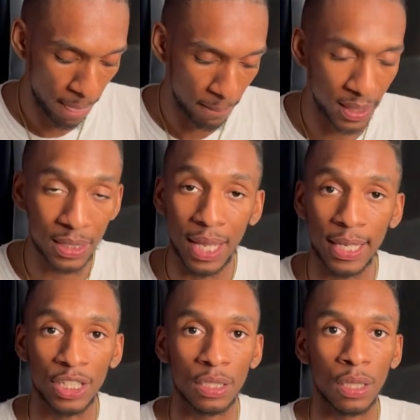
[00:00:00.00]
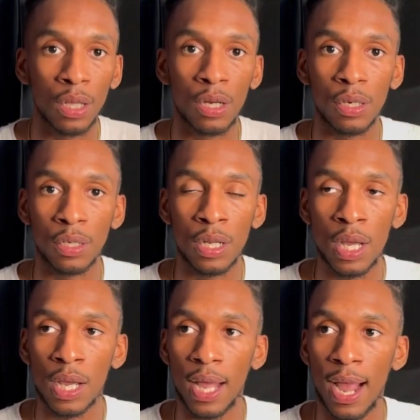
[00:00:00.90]
But it's like, just learn.
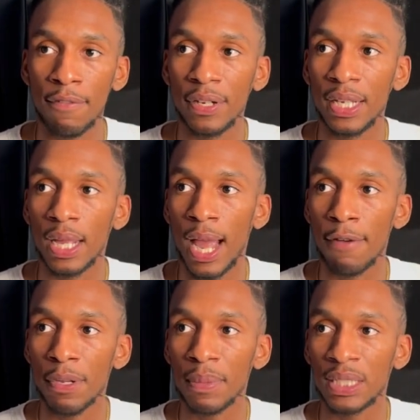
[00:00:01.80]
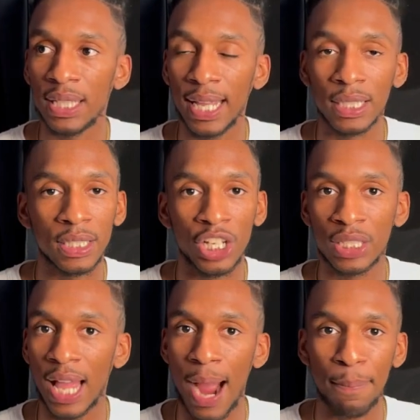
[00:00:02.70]
Every, every mistake is
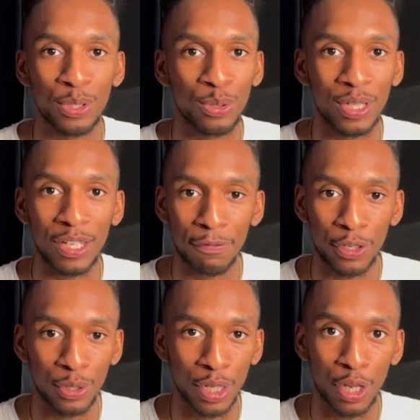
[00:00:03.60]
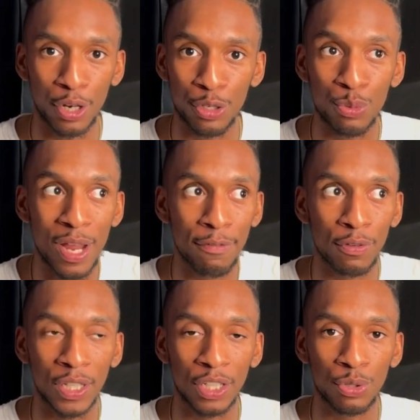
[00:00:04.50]
just an opportunity for you to learn. You never
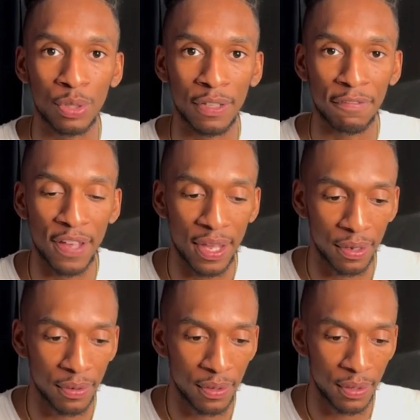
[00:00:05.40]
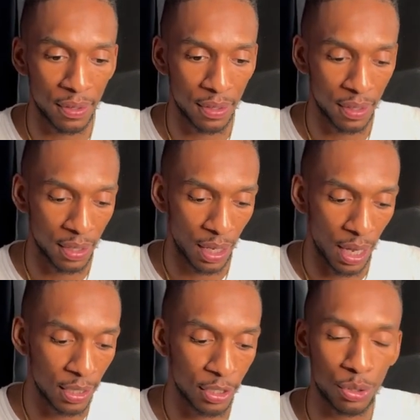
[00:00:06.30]
really truly fail
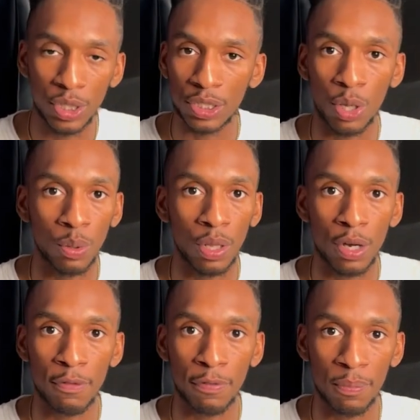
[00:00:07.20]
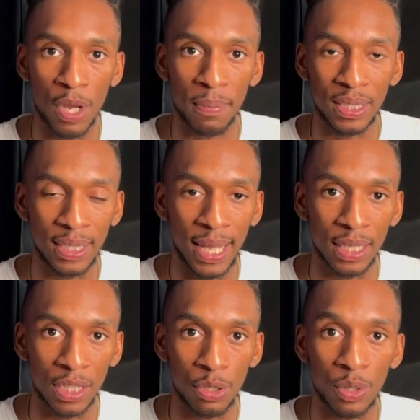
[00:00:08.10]
unless you just don't learn from your
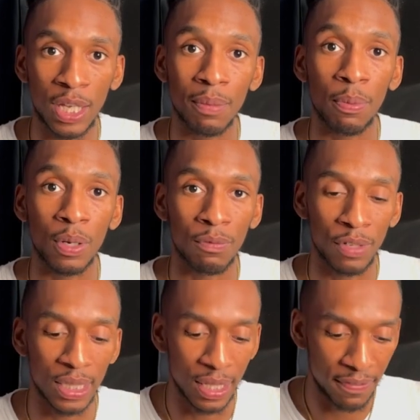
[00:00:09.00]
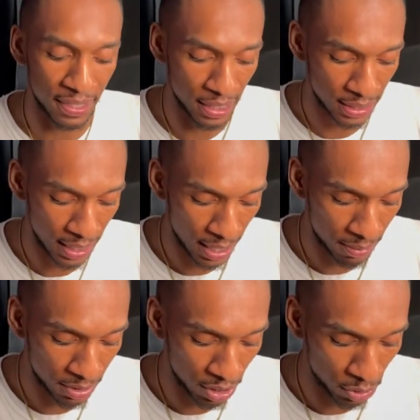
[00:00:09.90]
mistakes and you keep on reliving the
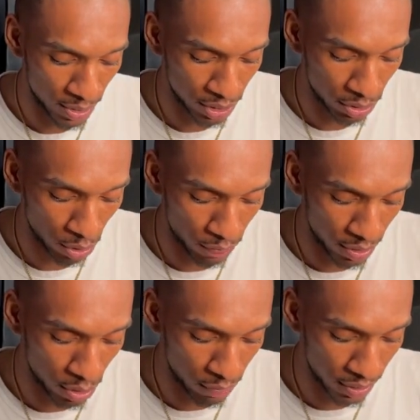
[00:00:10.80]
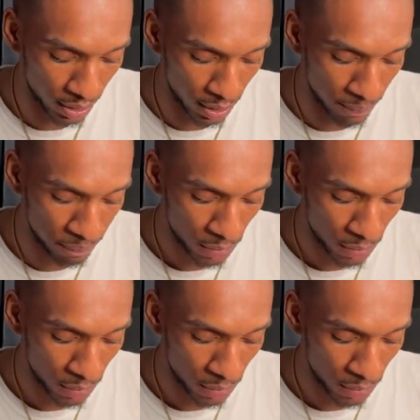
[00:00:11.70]
same situations over and over again.